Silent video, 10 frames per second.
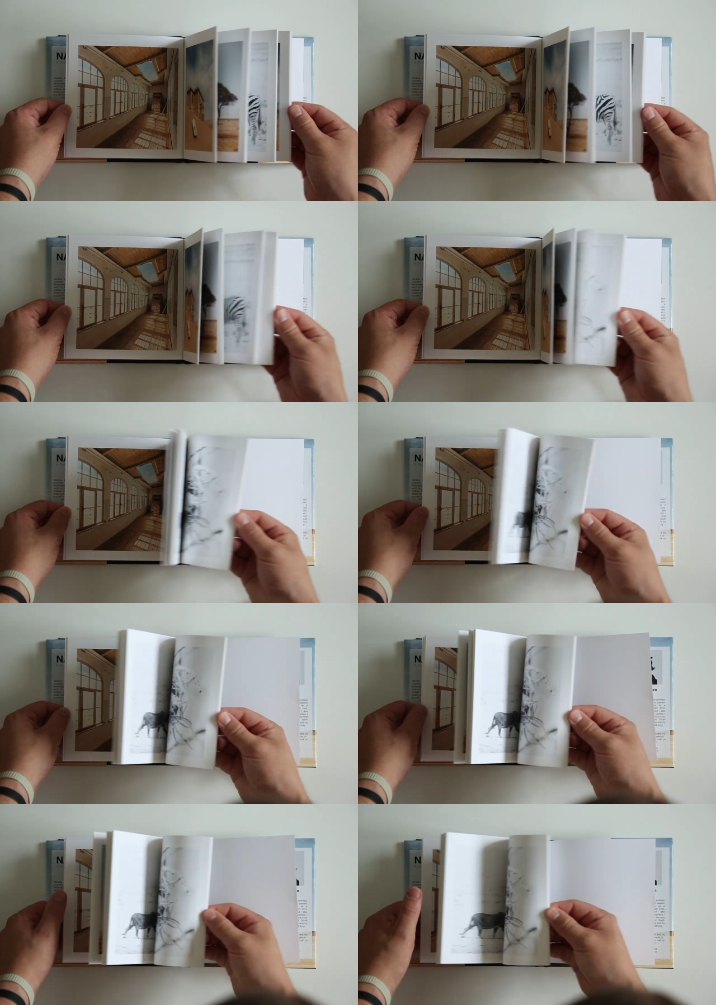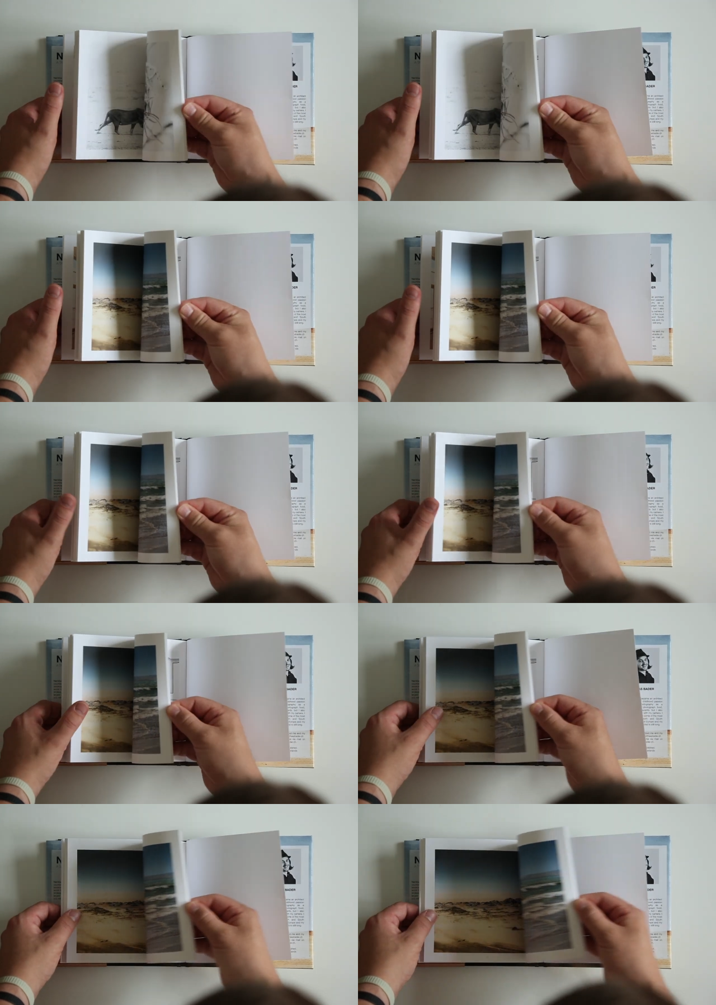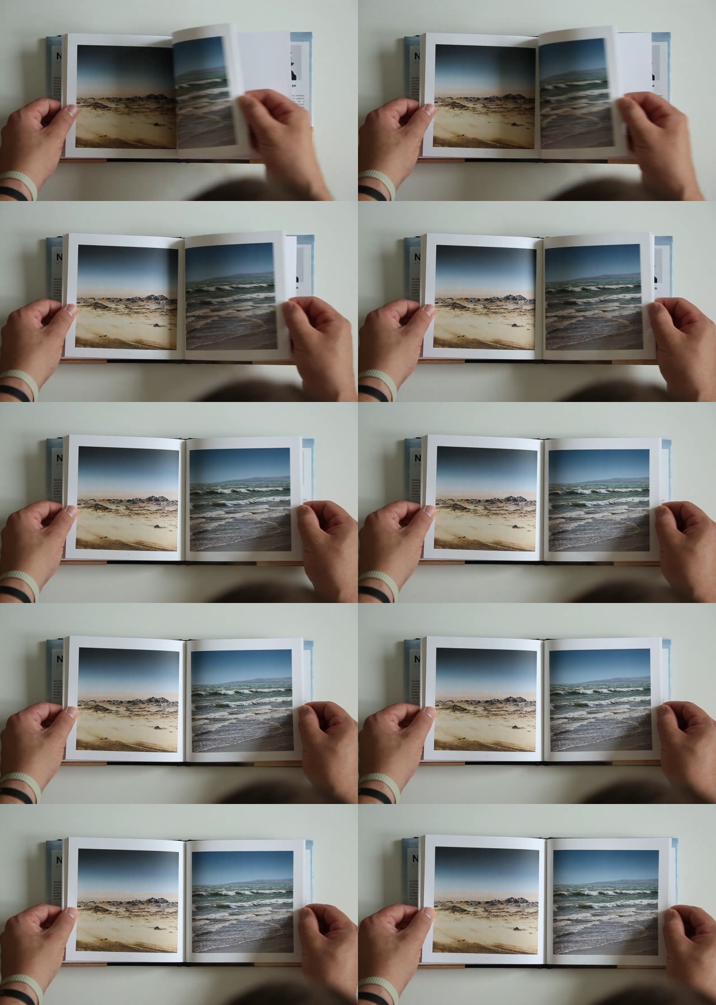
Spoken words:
(no speaker visible)